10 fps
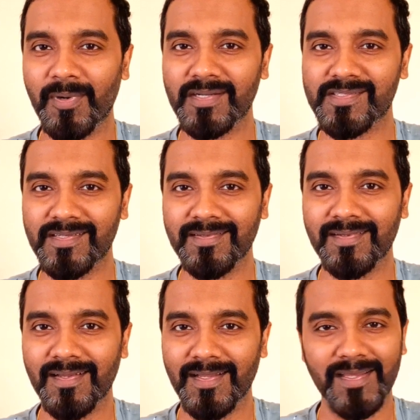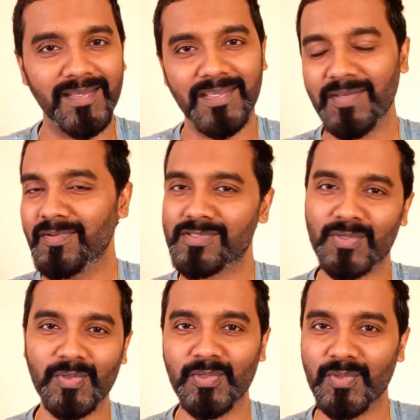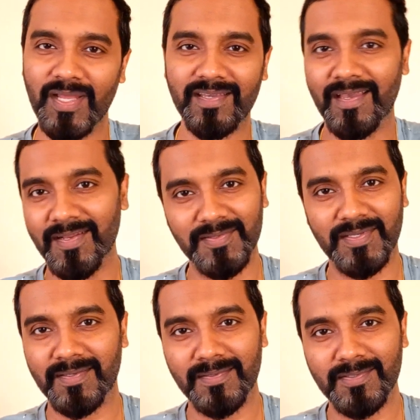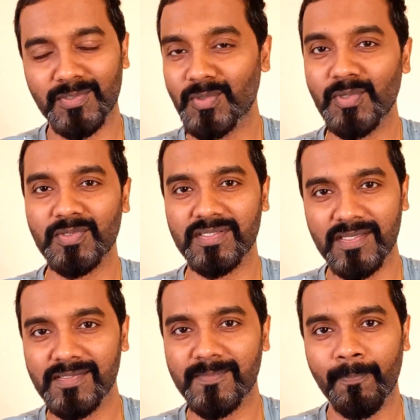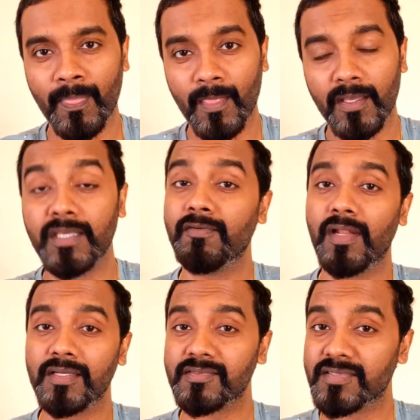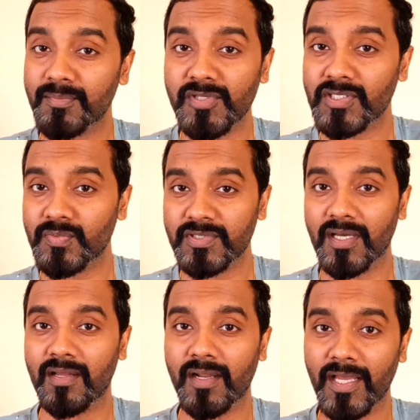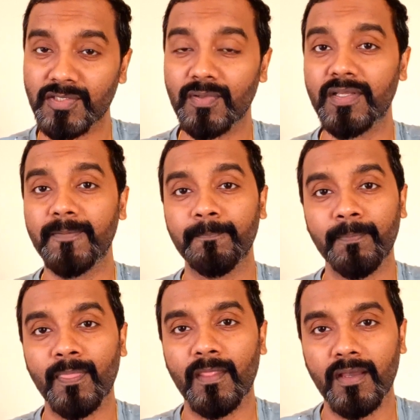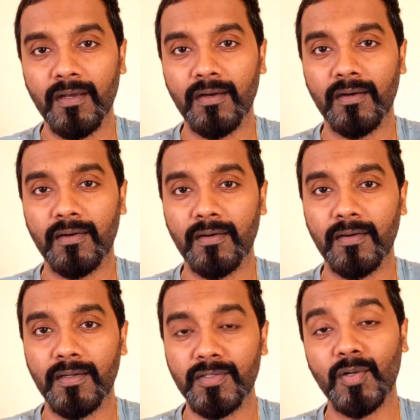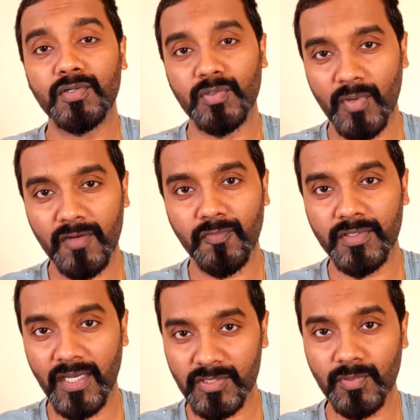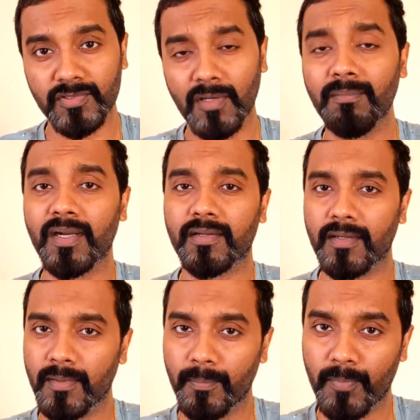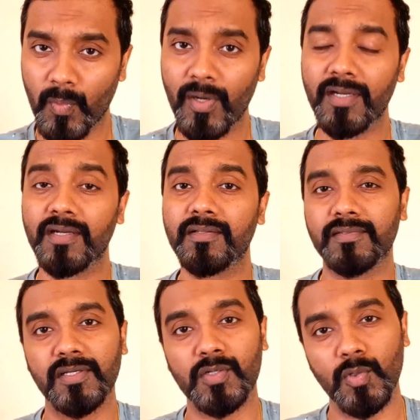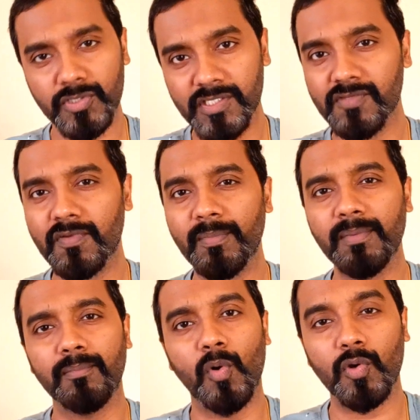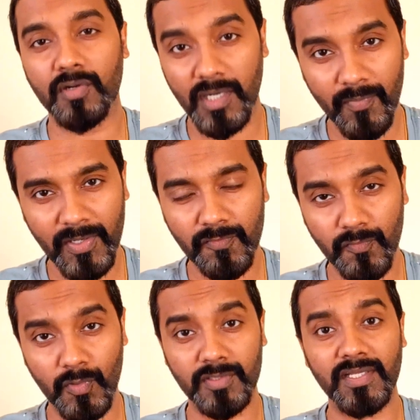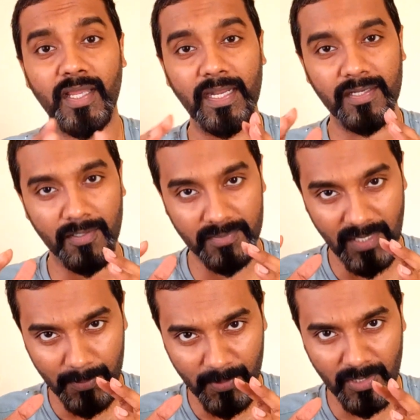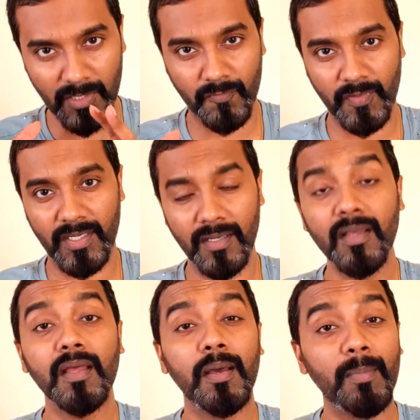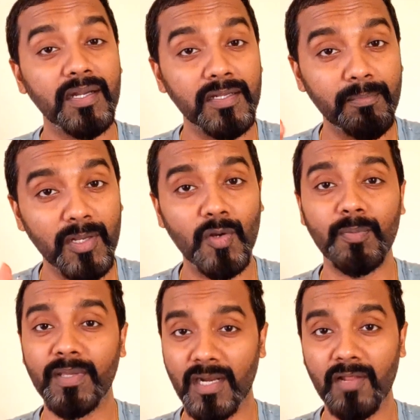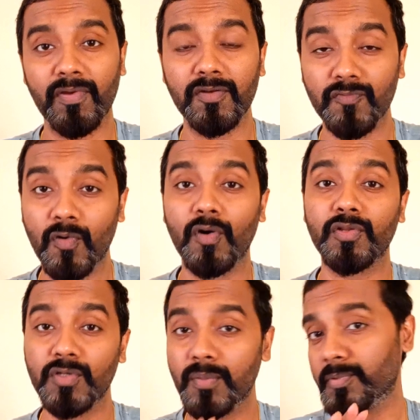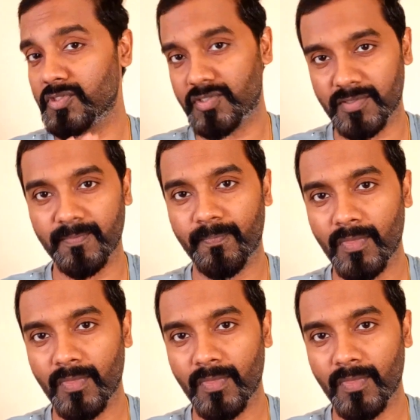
person, he will screw you like anything. Screw you in the sense, he will ask subjects which are actually uh, not required for the actual job, but provided the questions will be more relevant for the that particular field but it may not be relevant for your position.